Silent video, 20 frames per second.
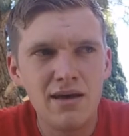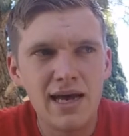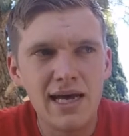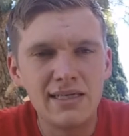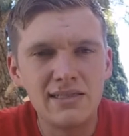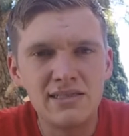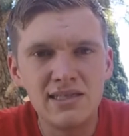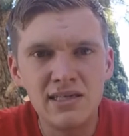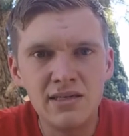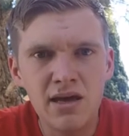I
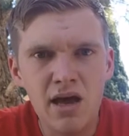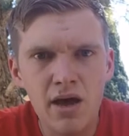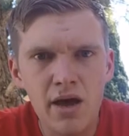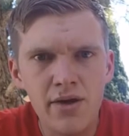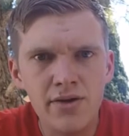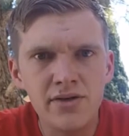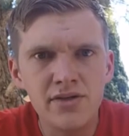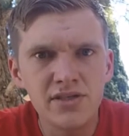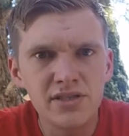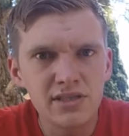did not
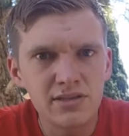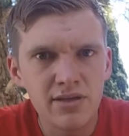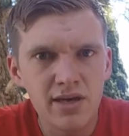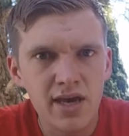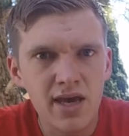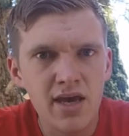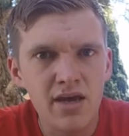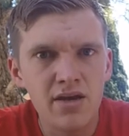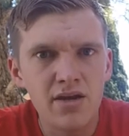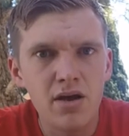
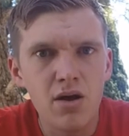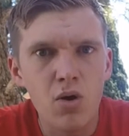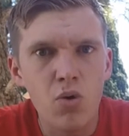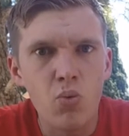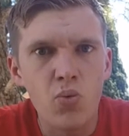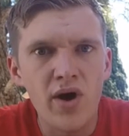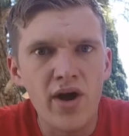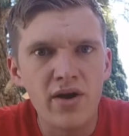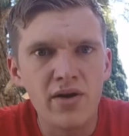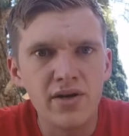understand
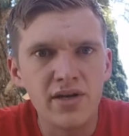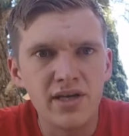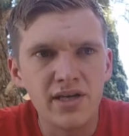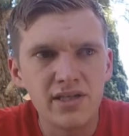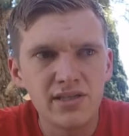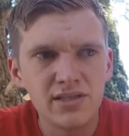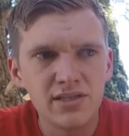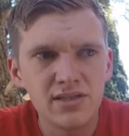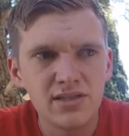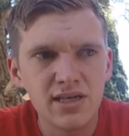
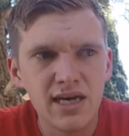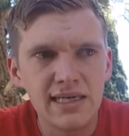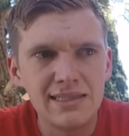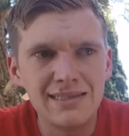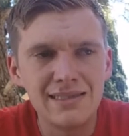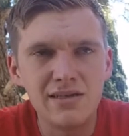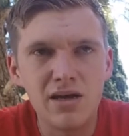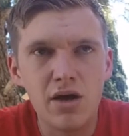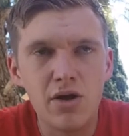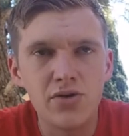awareness. I
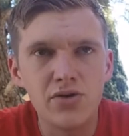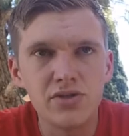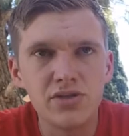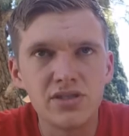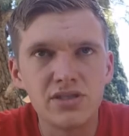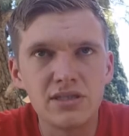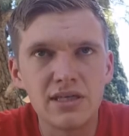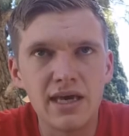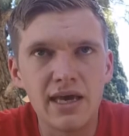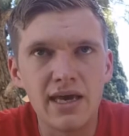did not
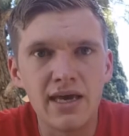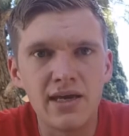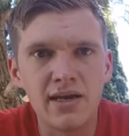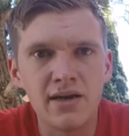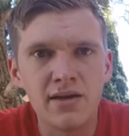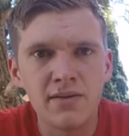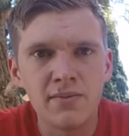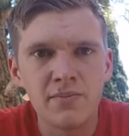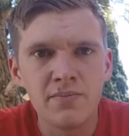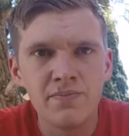
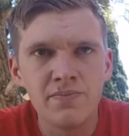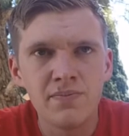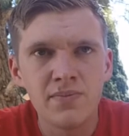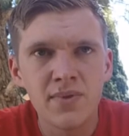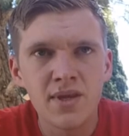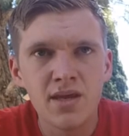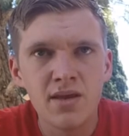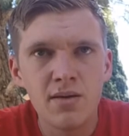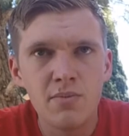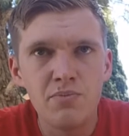understand
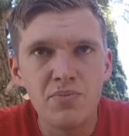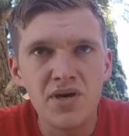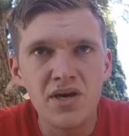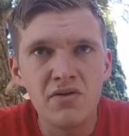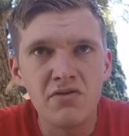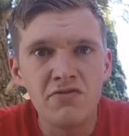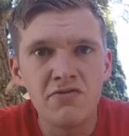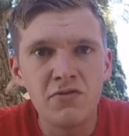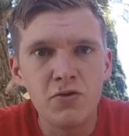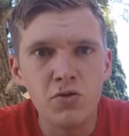
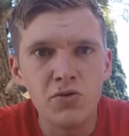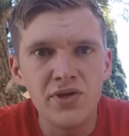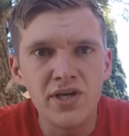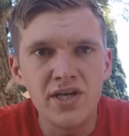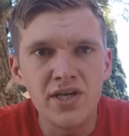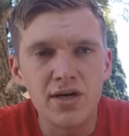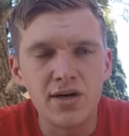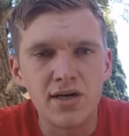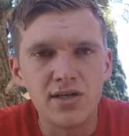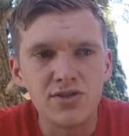being fully
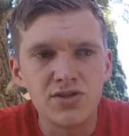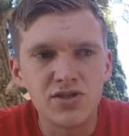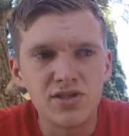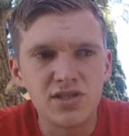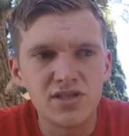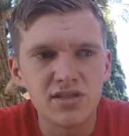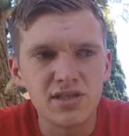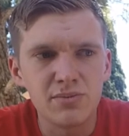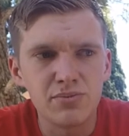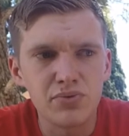
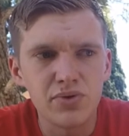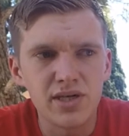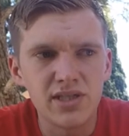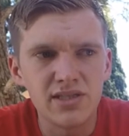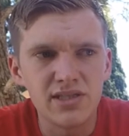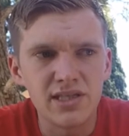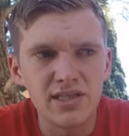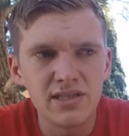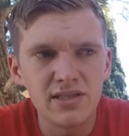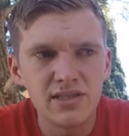consciously
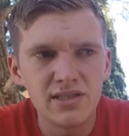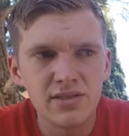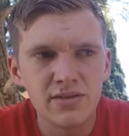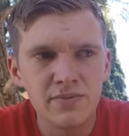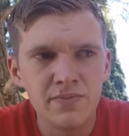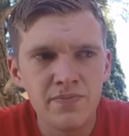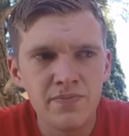present,